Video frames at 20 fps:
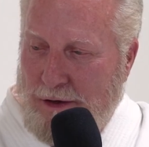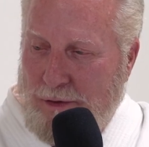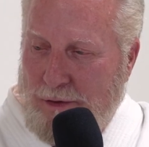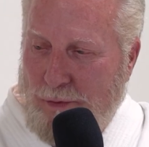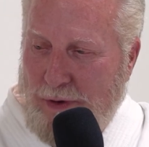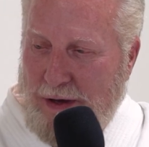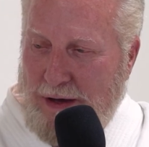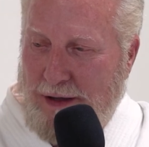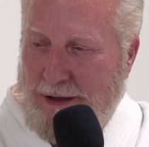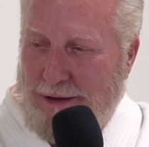
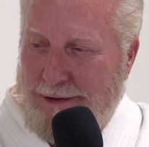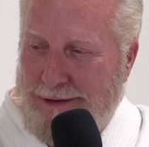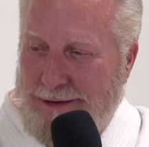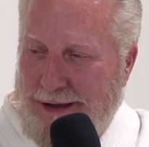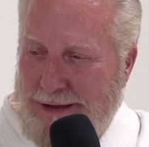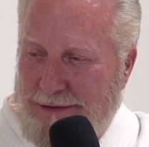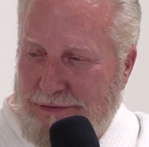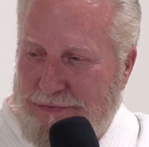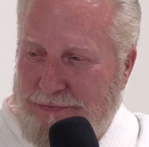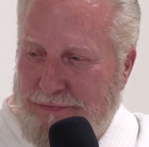Well,
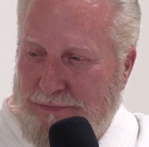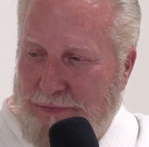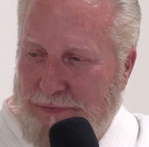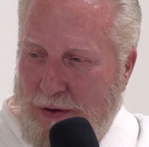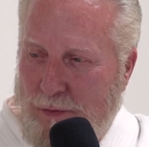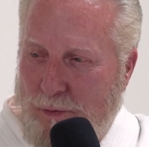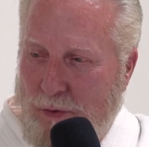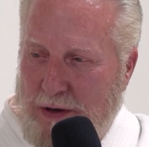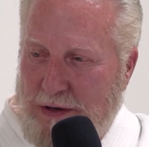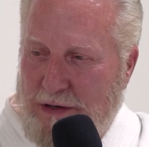
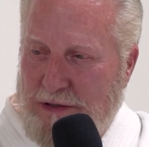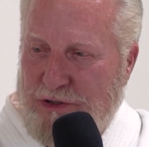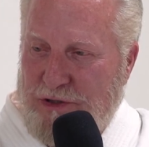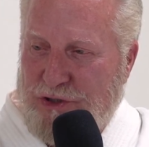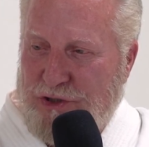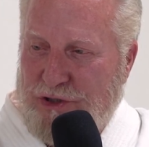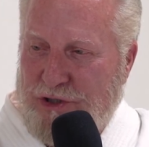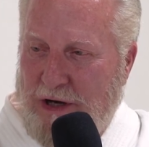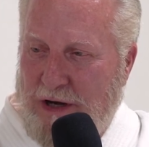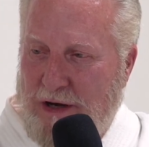I wanted to
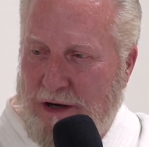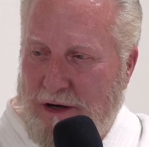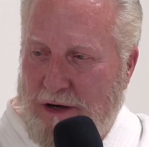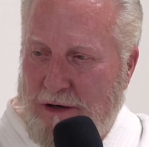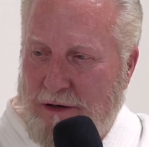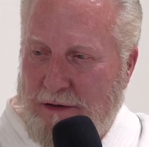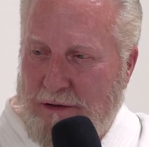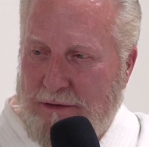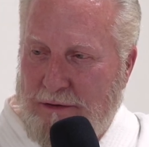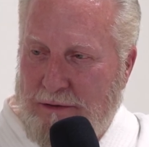
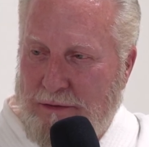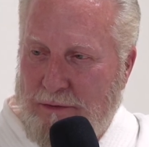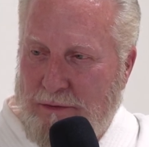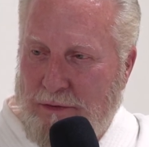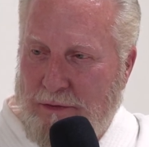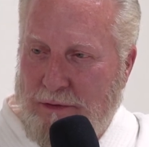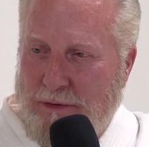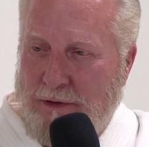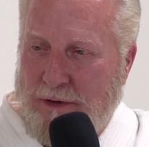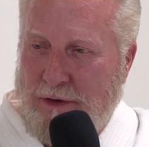share,
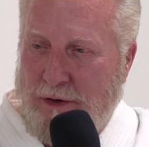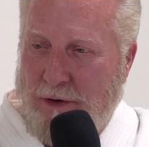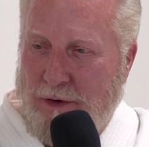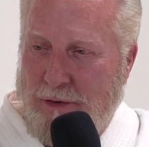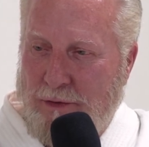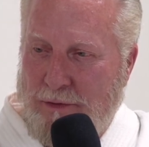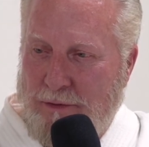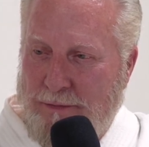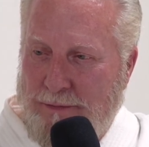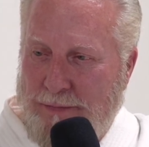
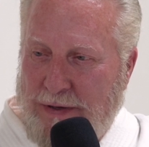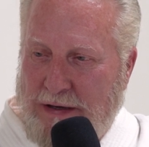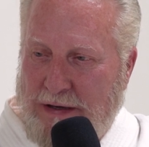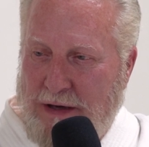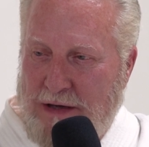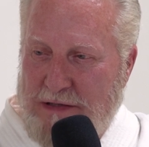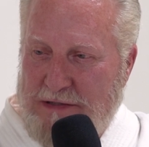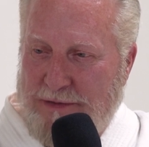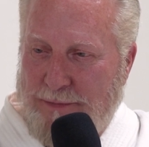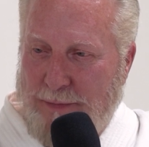
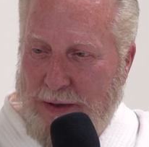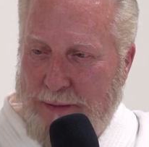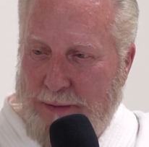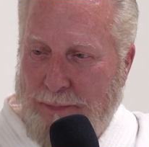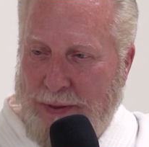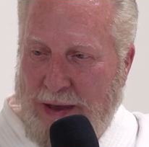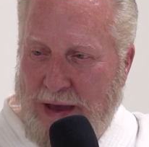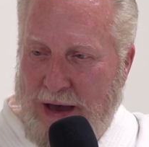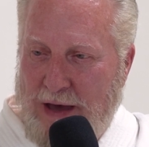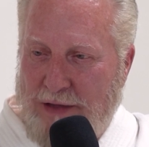because of my
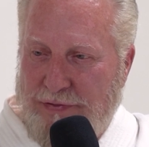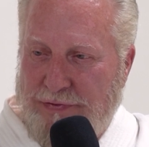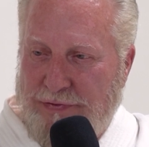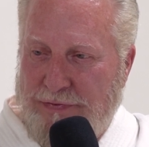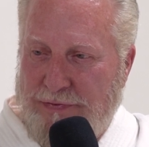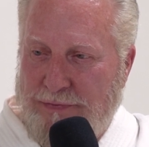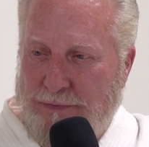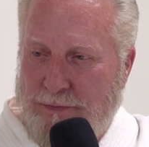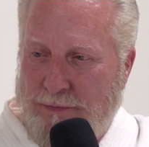path,